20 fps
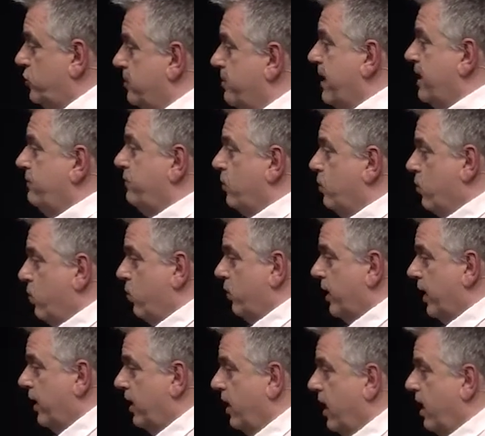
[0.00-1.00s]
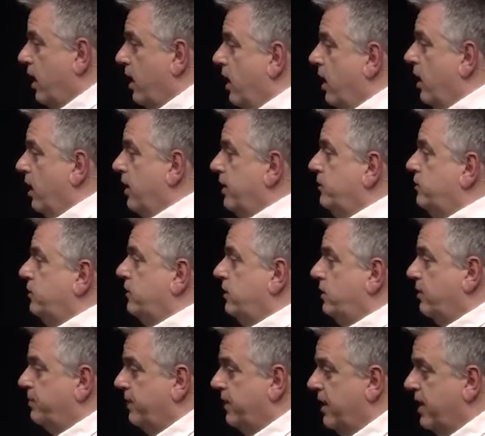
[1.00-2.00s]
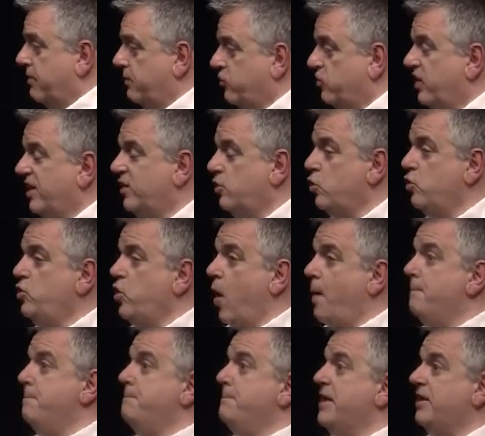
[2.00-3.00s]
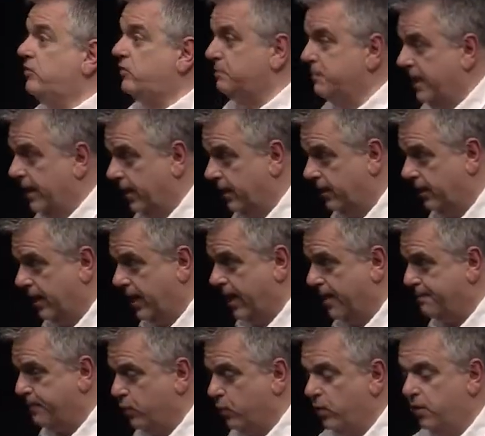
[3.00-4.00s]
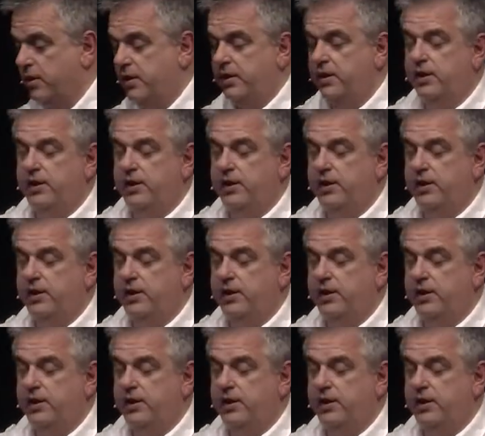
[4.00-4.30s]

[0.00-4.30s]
were made for walking. I turned up at the airport. She could not miss me at the airport.